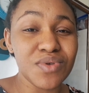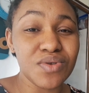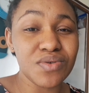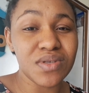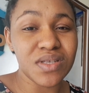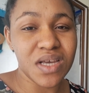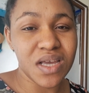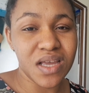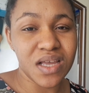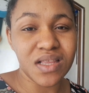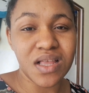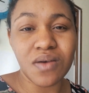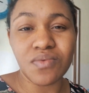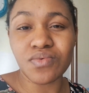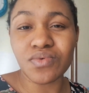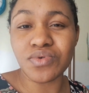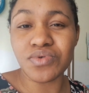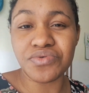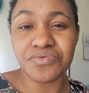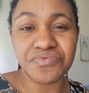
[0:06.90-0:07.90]
so tired,
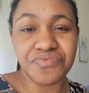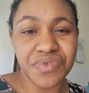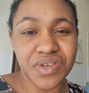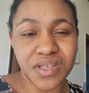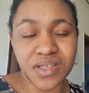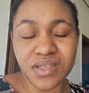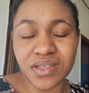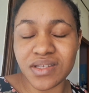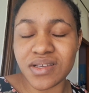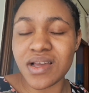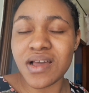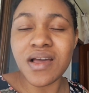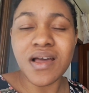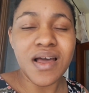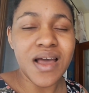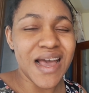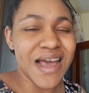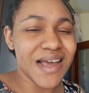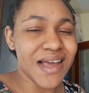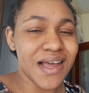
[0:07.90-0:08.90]
I need to
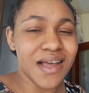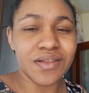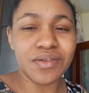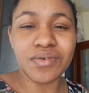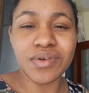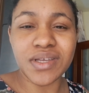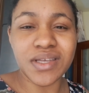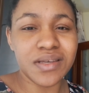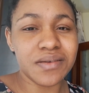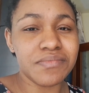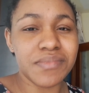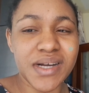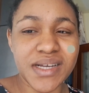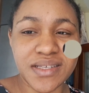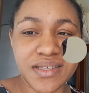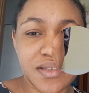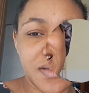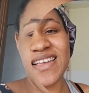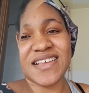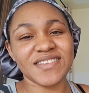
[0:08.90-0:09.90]
rest. I cannot kill
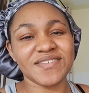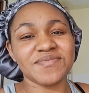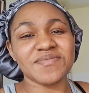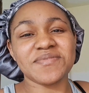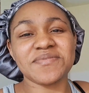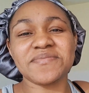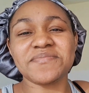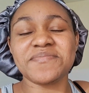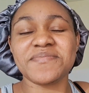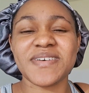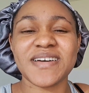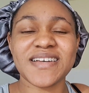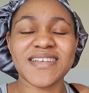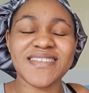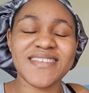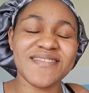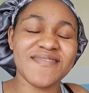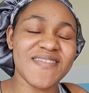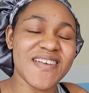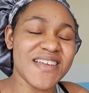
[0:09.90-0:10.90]
myself. Guys, welcome back
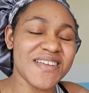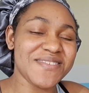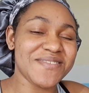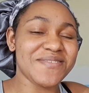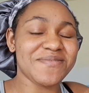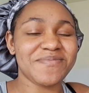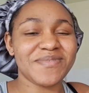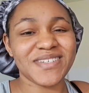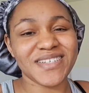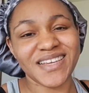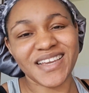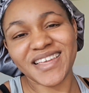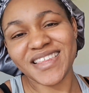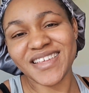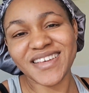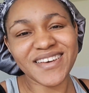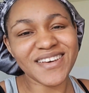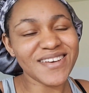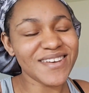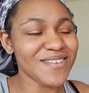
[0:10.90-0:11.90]
to my YouTube
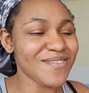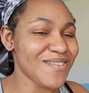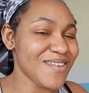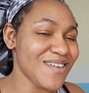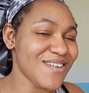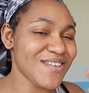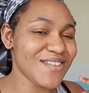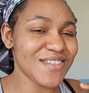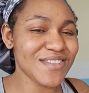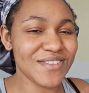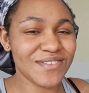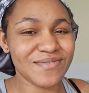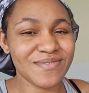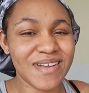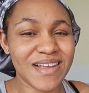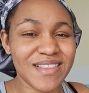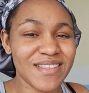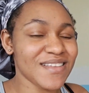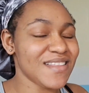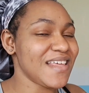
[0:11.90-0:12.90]
channel. Welcome to
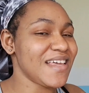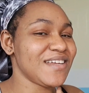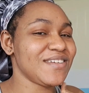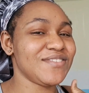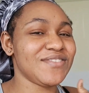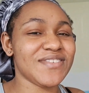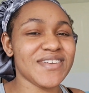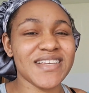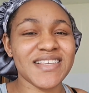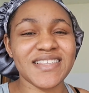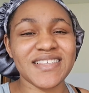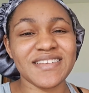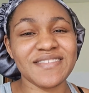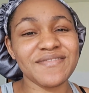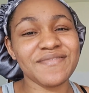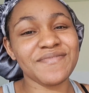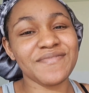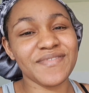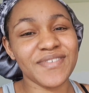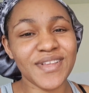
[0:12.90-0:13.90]
another interesting
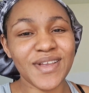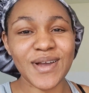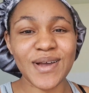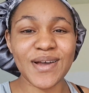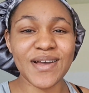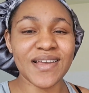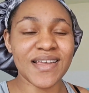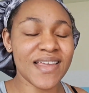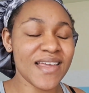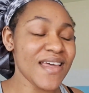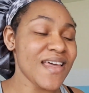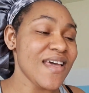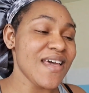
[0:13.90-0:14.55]
vlog.